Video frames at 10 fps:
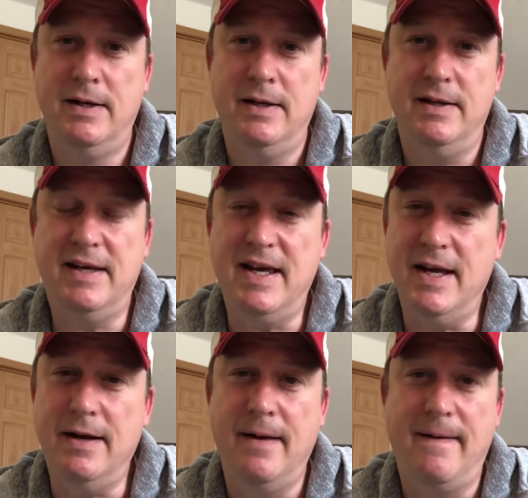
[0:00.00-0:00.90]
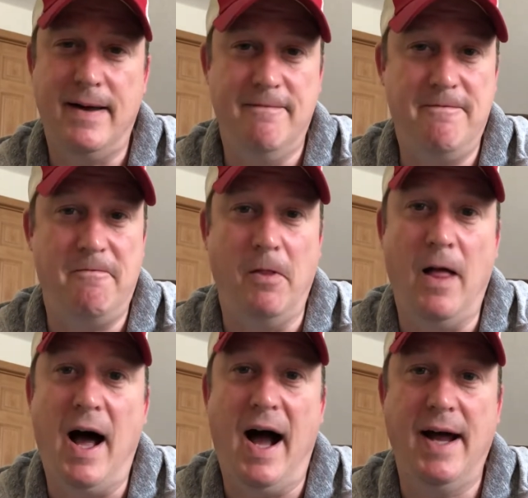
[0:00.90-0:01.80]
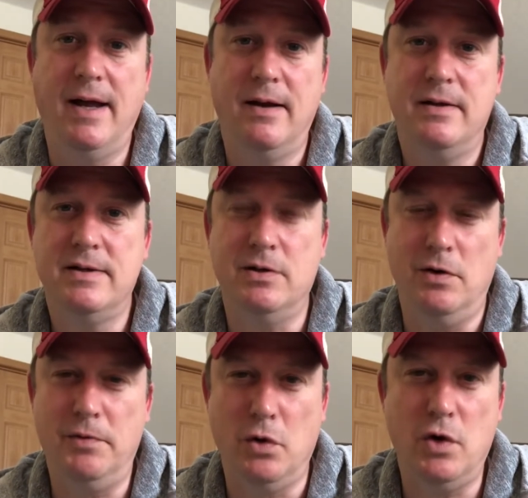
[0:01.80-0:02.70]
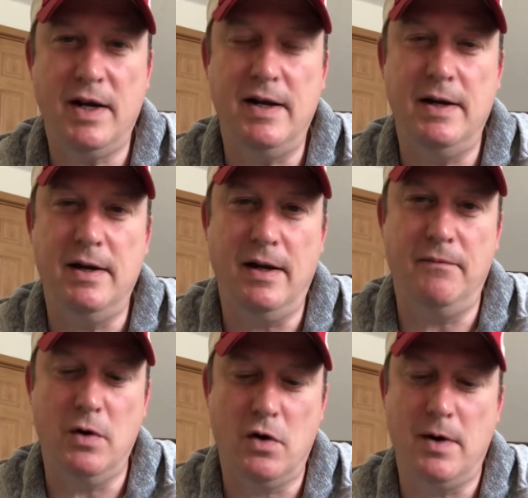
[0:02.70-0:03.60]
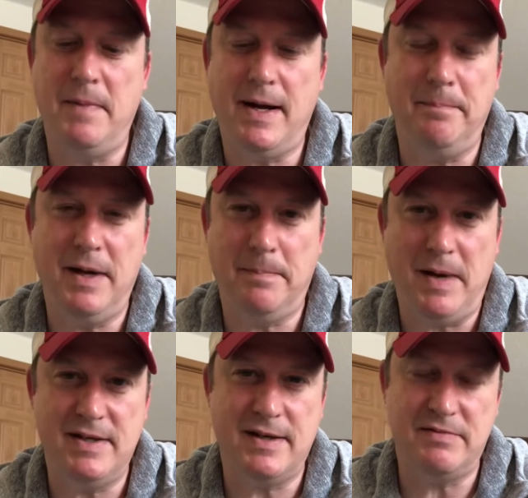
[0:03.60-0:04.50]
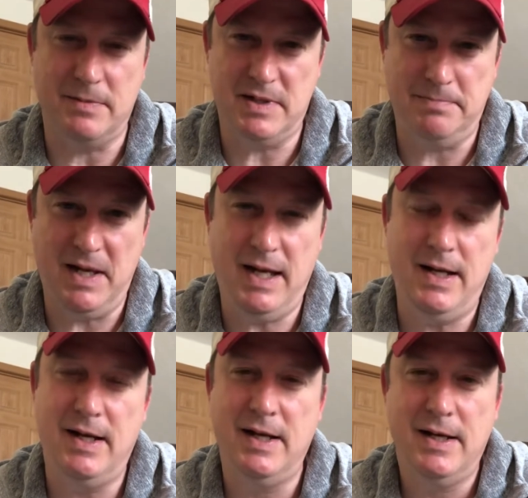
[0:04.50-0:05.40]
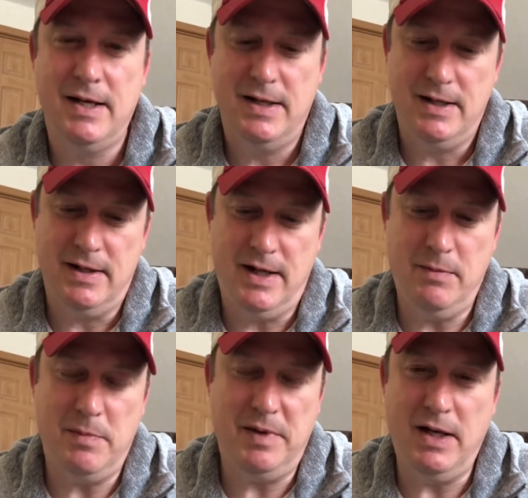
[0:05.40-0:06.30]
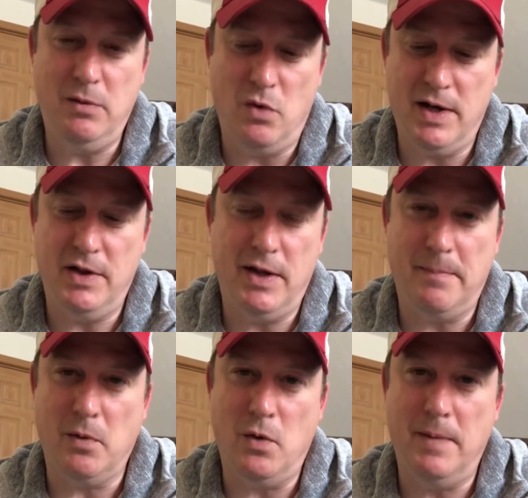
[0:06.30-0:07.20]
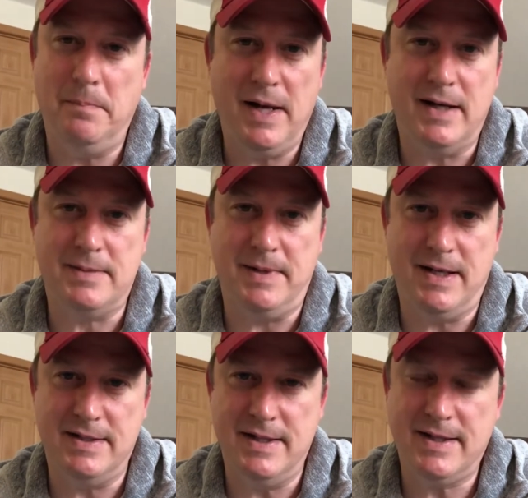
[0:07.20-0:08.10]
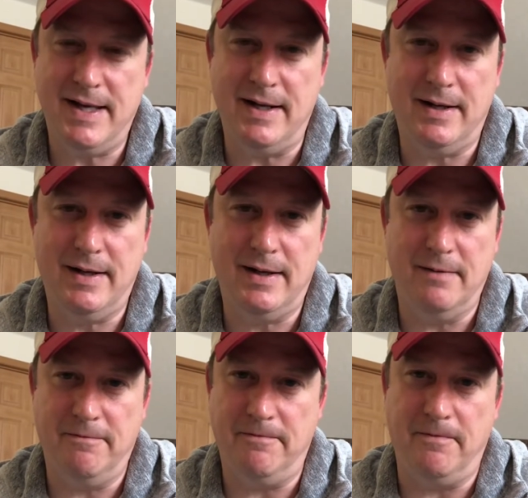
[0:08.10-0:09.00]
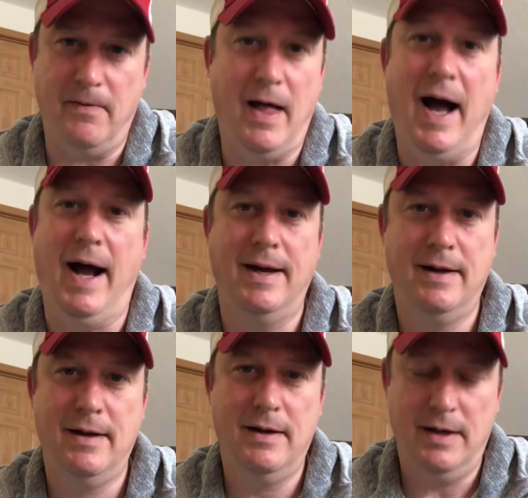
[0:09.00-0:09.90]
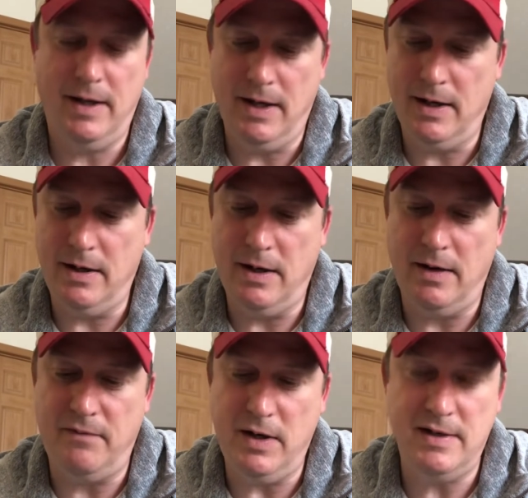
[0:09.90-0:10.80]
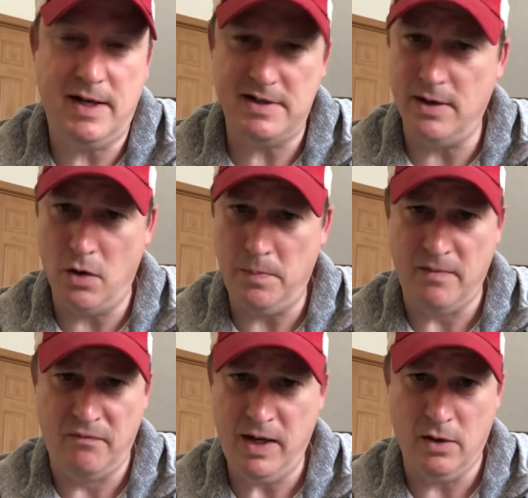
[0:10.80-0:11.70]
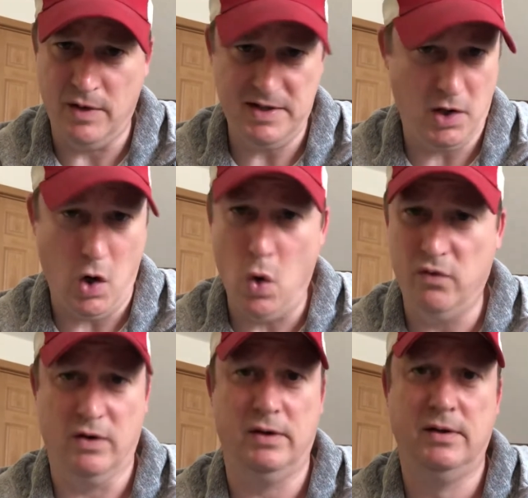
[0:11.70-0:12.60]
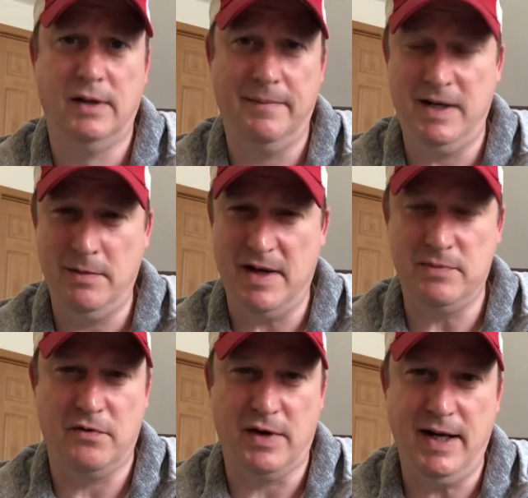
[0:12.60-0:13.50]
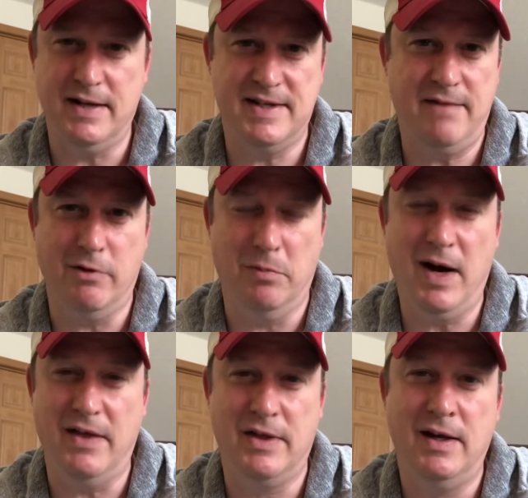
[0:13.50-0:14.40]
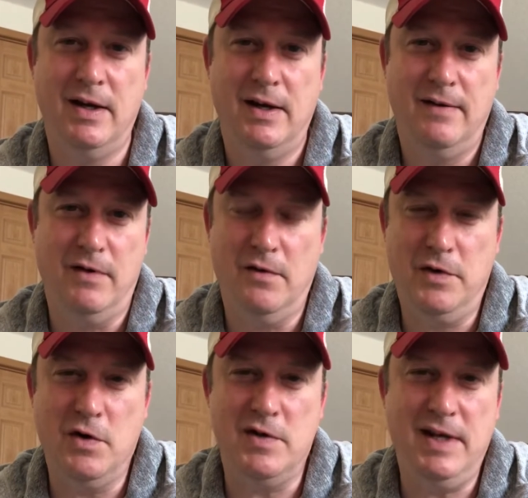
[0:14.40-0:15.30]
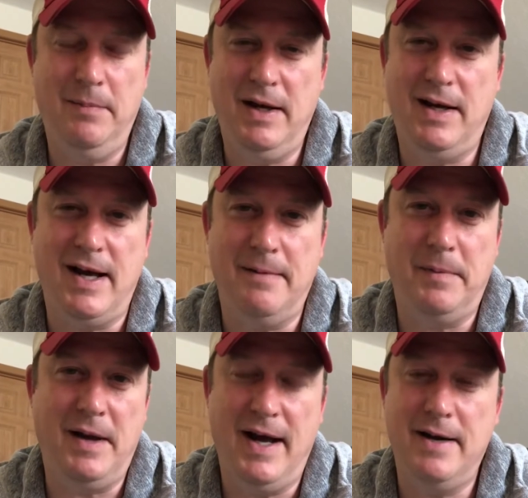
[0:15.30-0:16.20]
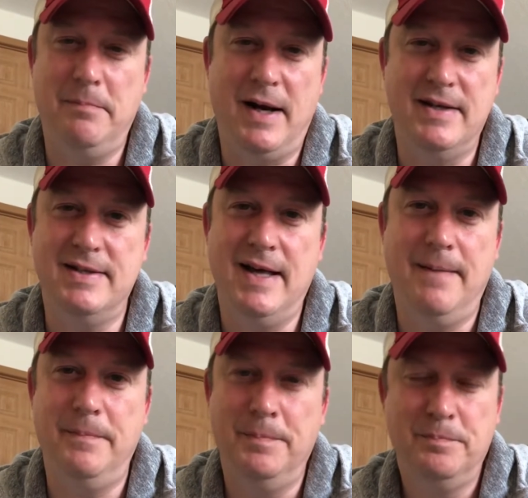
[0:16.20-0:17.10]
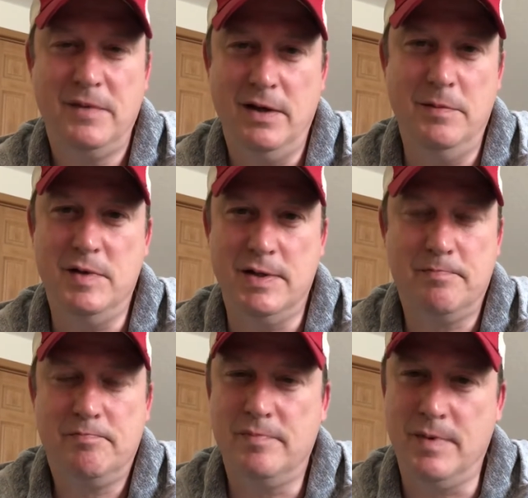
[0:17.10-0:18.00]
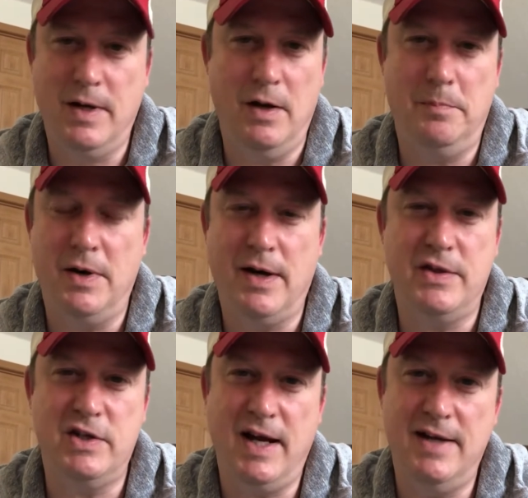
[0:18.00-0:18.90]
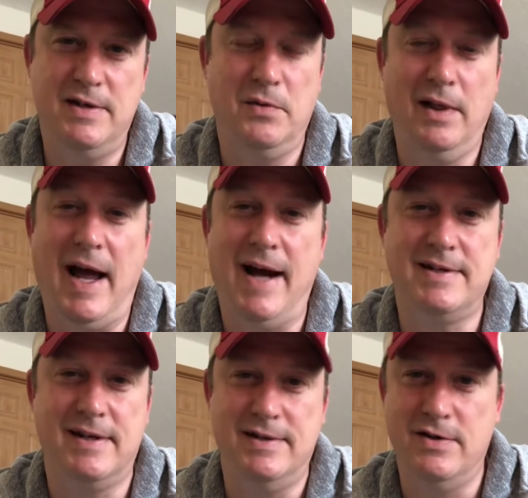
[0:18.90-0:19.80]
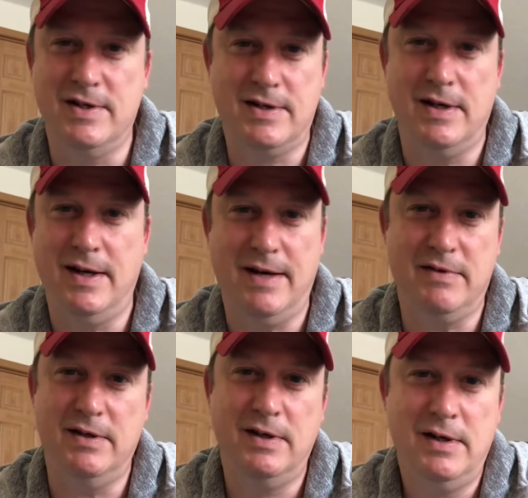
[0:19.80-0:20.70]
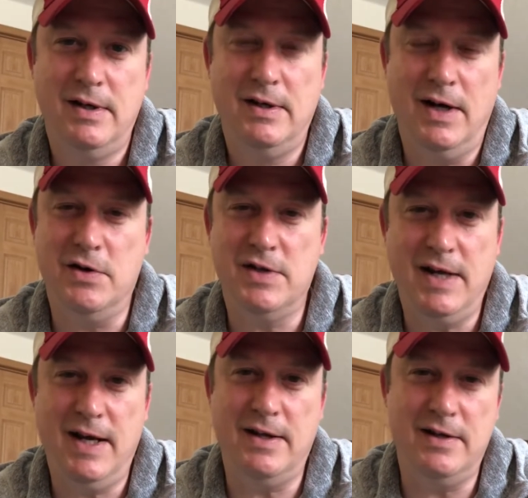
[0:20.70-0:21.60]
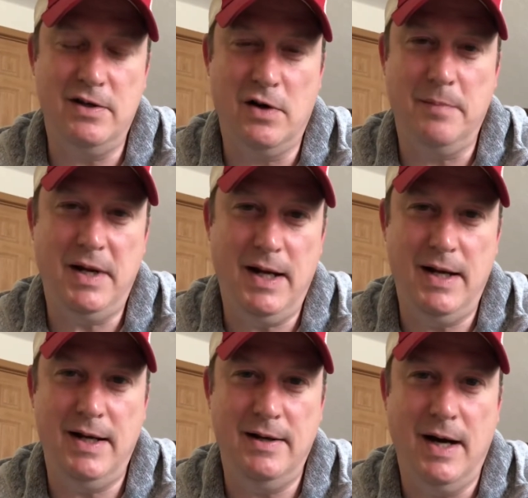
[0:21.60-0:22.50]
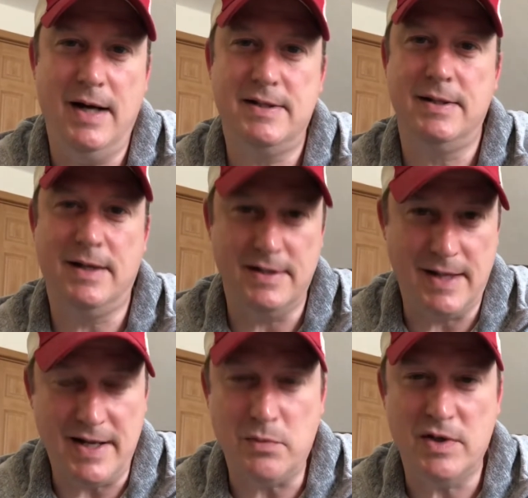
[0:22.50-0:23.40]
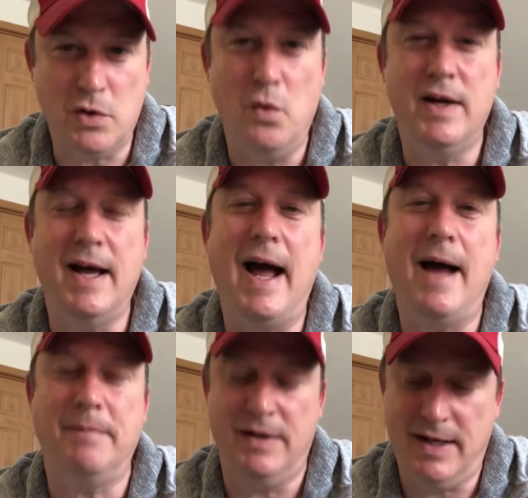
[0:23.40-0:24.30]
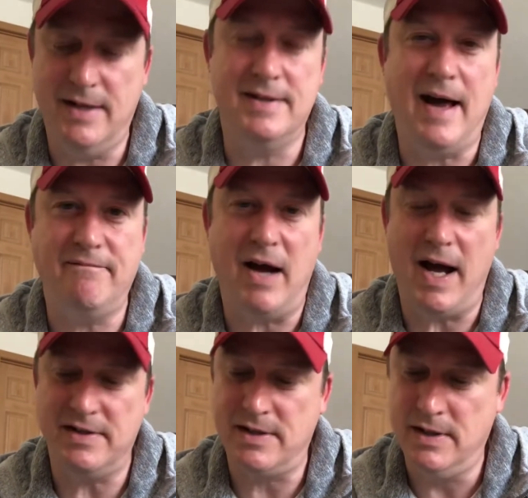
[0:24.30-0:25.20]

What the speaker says: The kid can fly. So if you're going to make a pick based off some speed, he would be one of the number 1 picks because this kid can fly. And if he gets an open field, it's over. I mean, you might as well forget it. Save your breath. If you're a DB kind of behind him by a step, you just put on the shades and relax because you're just going to have to understand that you're going to be eating dust because that's what's going to happen. The kid is that fast.